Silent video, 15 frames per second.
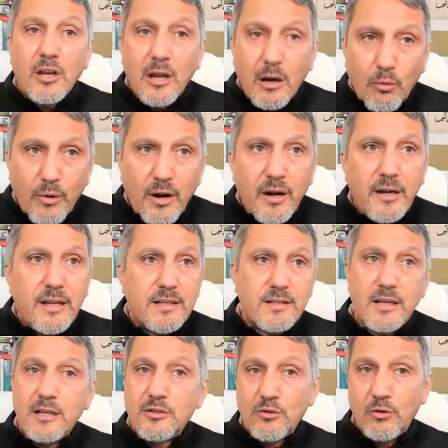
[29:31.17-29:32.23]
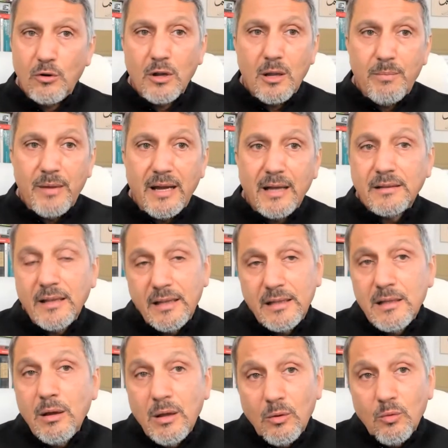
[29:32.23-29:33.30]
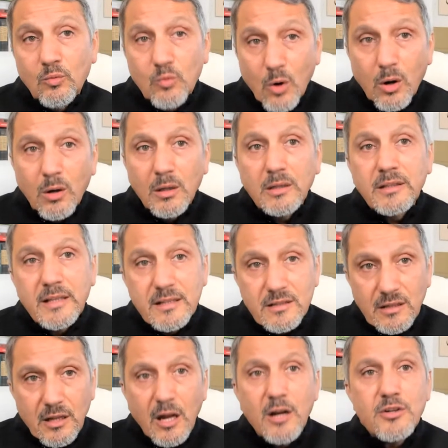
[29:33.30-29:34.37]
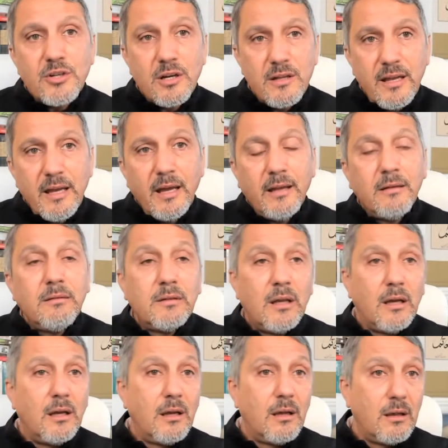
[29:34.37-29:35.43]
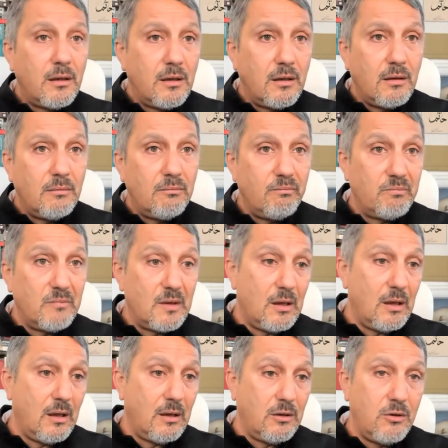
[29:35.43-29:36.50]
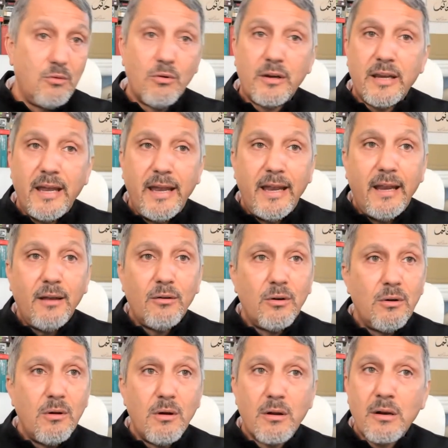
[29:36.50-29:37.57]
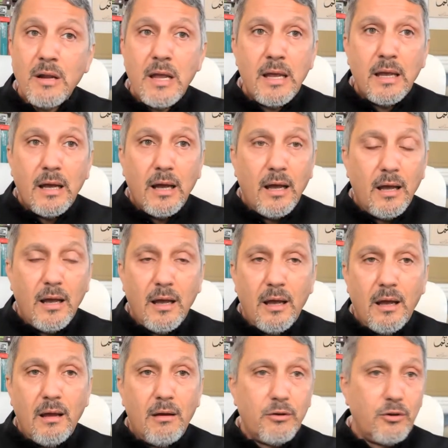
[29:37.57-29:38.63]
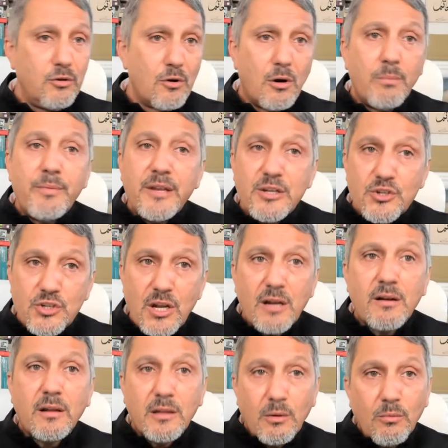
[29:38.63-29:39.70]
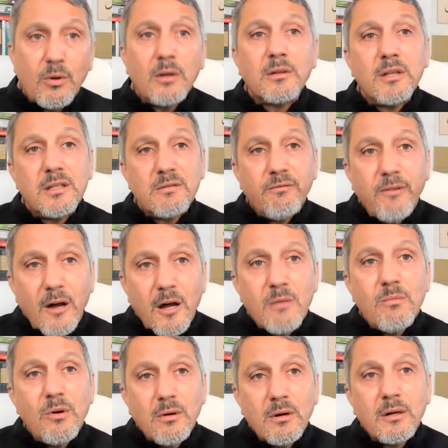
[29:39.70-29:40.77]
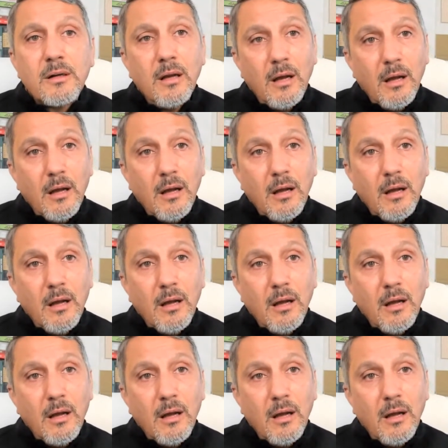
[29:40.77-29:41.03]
awareness is all about. And the world is larger than UK or Europe in general. The world is far more